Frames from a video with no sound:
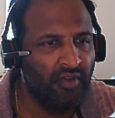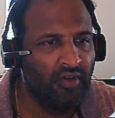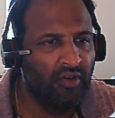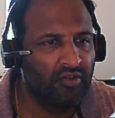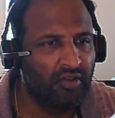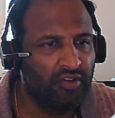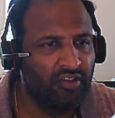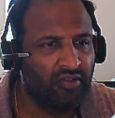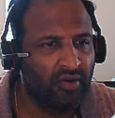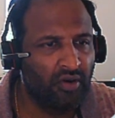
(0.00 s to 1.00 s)
So this
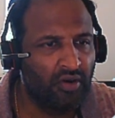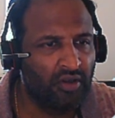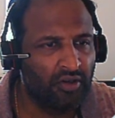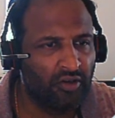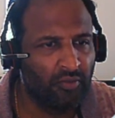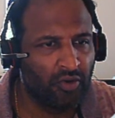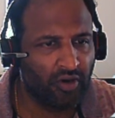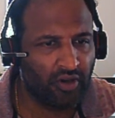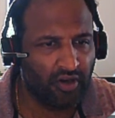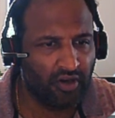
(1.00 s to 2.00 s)
code no more
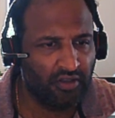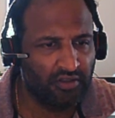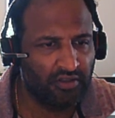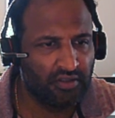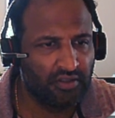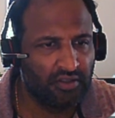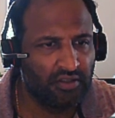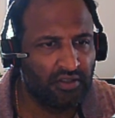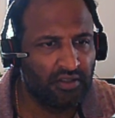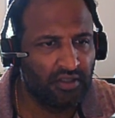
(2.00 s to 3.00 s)
required.
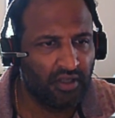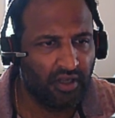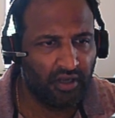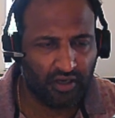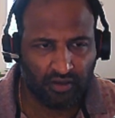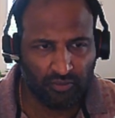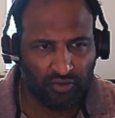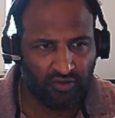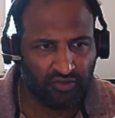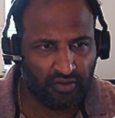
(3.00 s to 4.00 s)
I remove
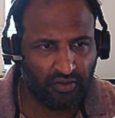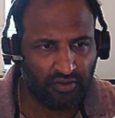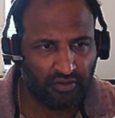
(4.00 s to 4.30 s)
this code.